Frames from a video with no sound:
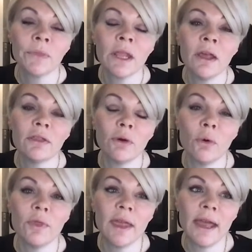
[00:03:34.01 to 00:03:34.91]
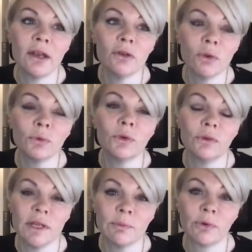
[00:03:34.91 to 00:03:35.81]
that on their
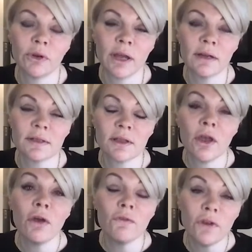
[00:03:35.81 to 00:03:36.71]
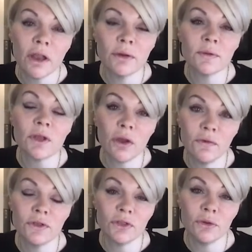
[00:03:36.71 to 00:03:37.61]
non-green products, for loans
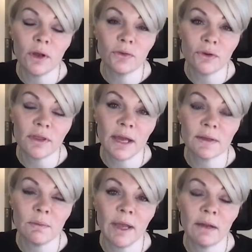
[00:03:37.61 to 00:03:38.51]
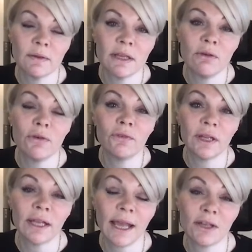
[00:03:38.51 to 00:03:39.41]
over £200,000, they're
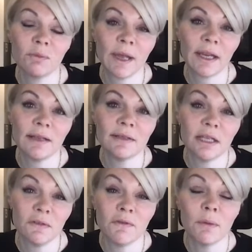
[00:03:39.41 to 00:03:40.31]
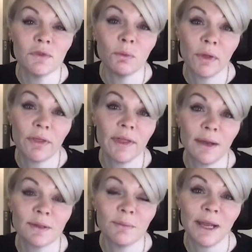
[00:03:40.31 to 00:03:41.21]
offering a cashback incentive of up to
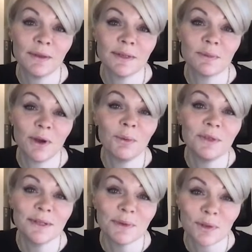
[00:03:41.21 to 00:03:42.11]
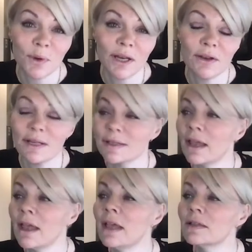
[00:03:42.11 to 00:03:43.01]
£1,000 as well, which is always quite nice.
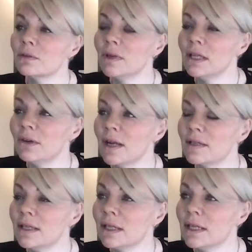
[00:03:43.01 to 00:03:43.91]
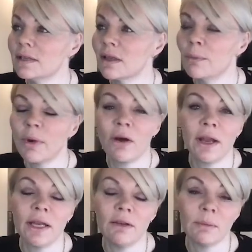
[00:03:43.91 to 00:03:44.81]
So really great to see Keystone
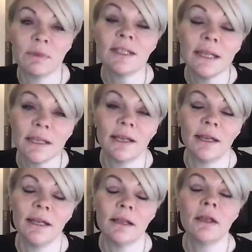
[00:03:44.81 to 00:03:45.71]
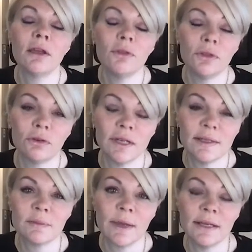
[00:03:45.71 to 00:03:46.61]
pioneering, particularly the green
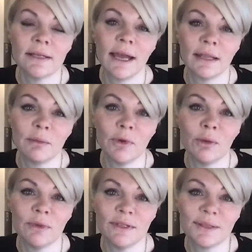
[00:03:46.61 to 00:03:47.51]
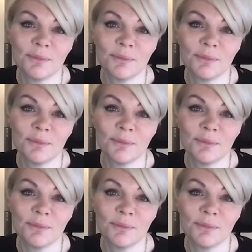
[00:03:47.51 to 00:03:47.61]
space at the moment.